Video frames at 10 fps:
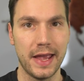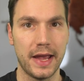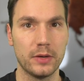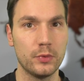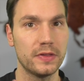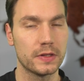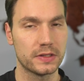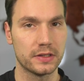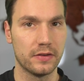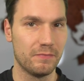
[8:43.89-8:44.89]
And with
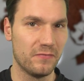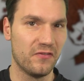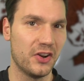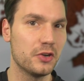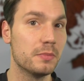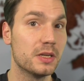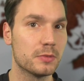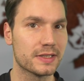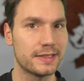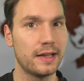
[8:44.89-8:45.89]
this very
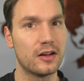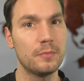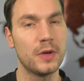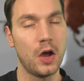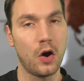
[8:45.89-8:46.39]
minimal setup